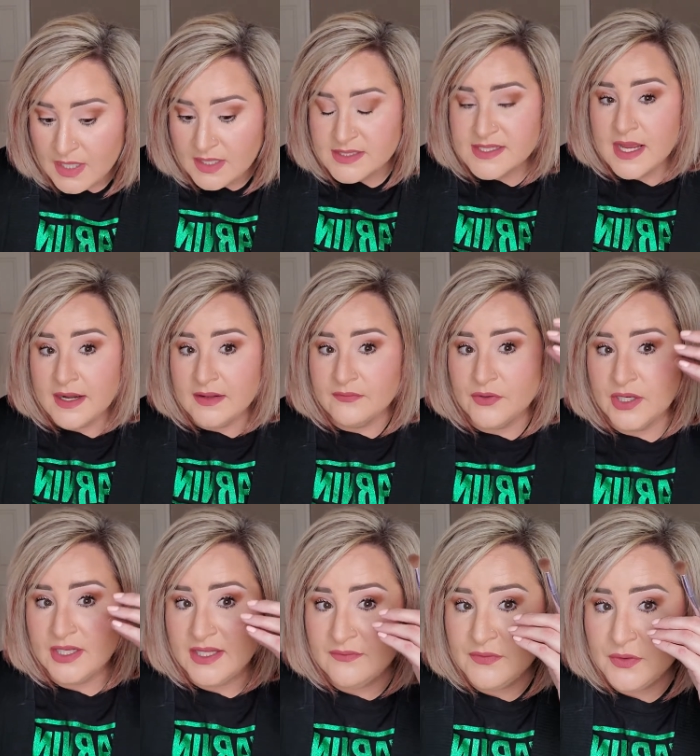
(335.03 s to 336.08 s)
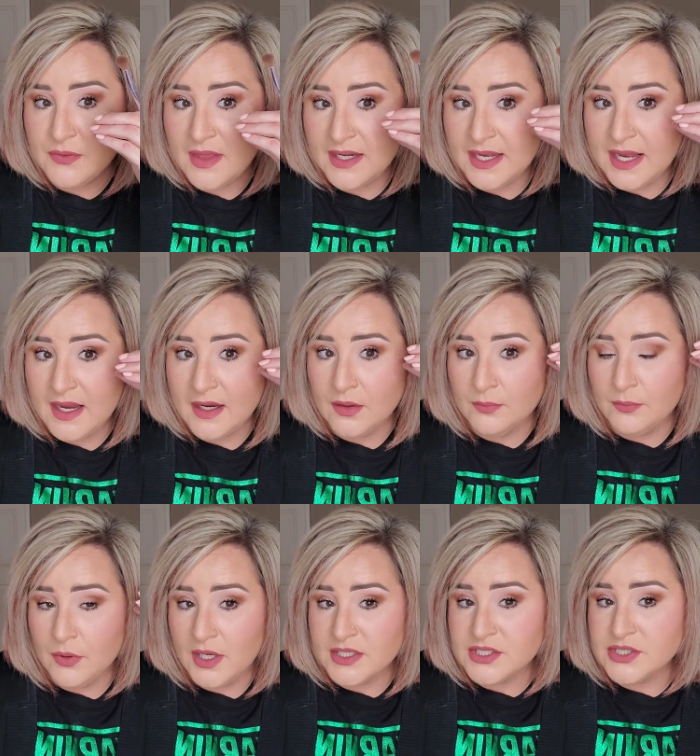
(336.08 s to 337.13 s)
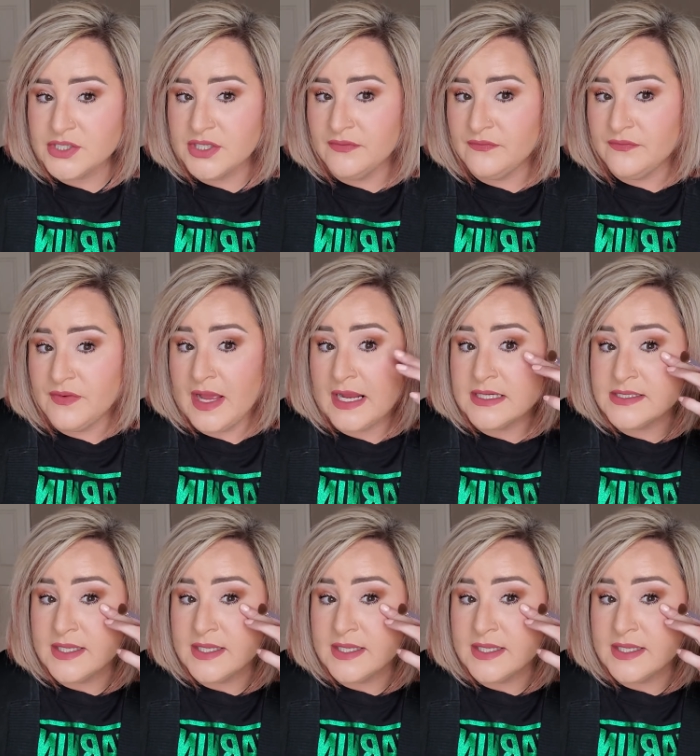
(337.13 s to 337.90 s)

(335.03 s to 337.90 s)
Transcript: it's kind of going to give you that airbrushed effect,